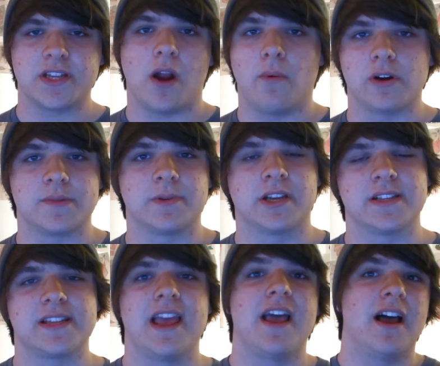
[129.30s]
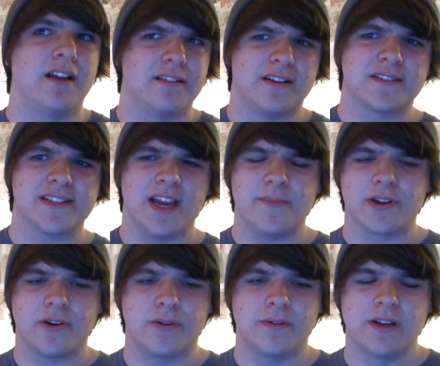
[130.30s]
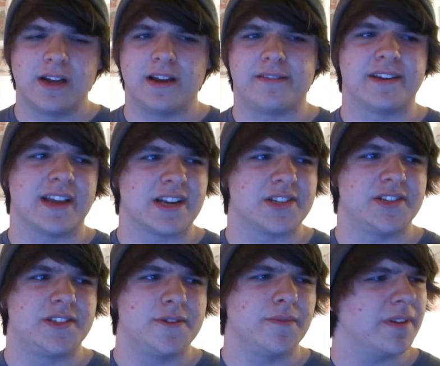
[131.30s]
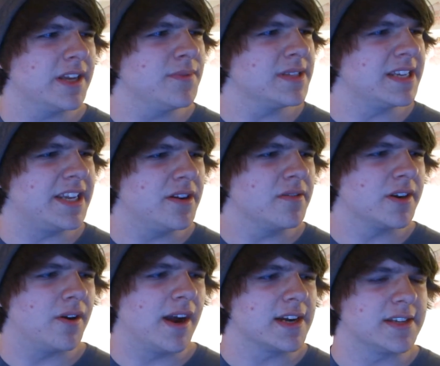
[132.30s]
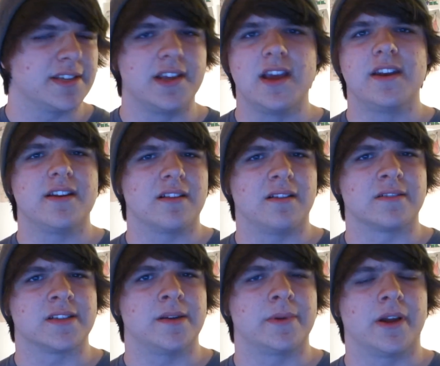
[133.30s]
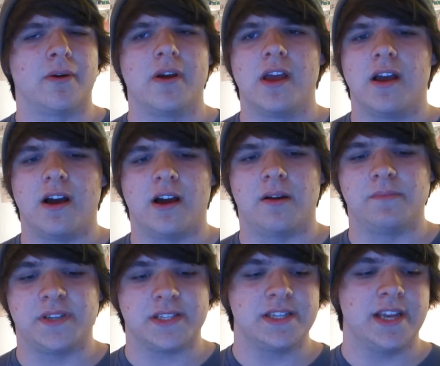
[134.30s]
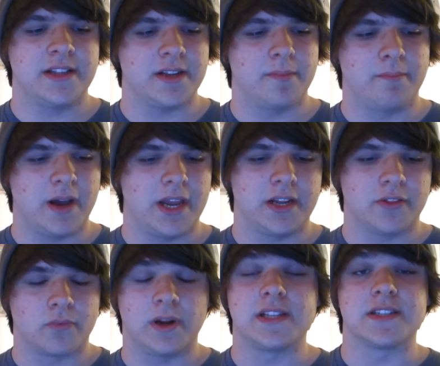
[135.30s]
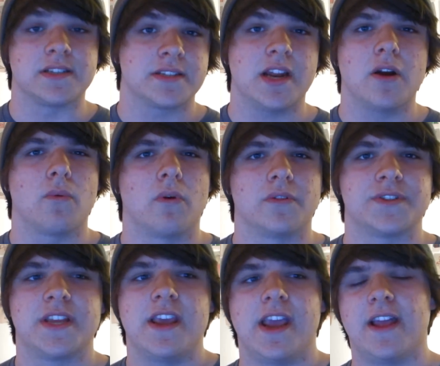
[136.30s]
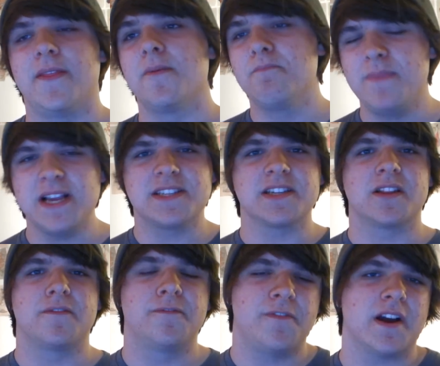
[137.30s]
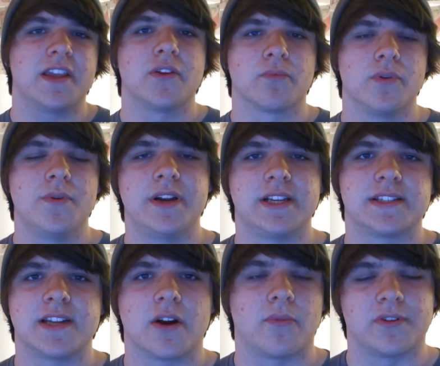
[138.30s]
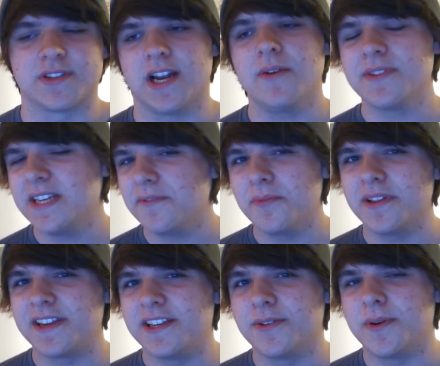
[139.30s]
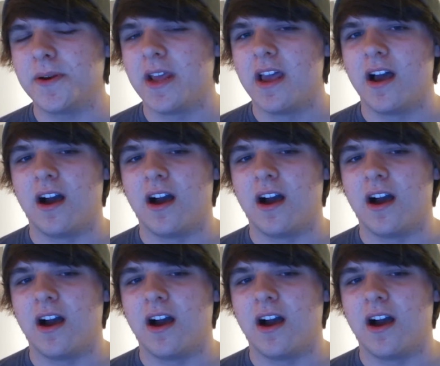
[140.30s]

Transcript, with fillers: Star Wars because a long time ago, I think actually two, I think it was a year ago actually, not a long time ago, um, Disney ended up buying the rights to Star Wars, and they're basically fucking ruining Star Wars. And I was never really into it.